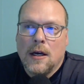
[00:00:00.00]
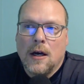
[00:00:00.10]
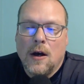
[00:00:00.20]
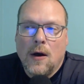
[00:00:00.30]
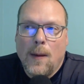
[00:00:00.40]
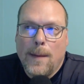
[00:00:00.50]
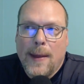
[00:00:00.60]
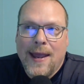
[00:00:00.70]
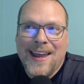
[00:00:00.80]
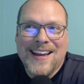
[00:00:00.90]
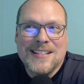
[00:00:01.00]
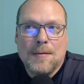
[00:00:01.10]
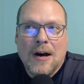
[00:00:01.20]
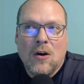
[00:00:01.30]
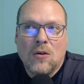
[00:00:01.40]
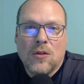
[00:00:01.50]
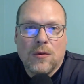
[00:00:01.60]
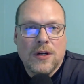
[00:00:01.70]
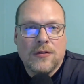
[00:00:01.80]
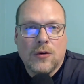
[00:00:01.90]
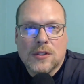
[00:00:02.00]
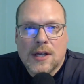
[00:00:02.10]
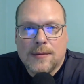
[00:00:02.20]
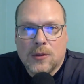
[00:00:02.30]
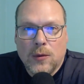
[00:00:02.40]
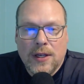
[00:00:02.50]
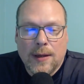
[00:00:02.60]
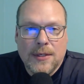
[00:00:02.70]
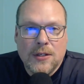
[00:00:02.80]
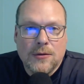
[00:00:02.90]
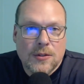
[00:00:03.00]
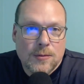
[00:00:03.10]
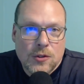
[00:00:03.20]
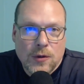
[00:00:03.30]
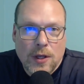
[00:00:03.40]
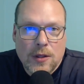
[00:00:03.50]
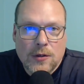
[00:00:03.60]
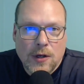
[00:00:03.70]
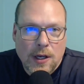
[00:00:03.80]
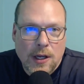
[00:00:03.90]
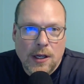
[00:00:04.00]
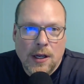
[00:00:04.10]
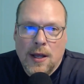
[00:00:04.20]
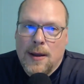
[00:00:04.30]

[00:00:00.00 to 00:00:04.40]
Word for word: Um, and about three to four times a week, I've been doing some strength training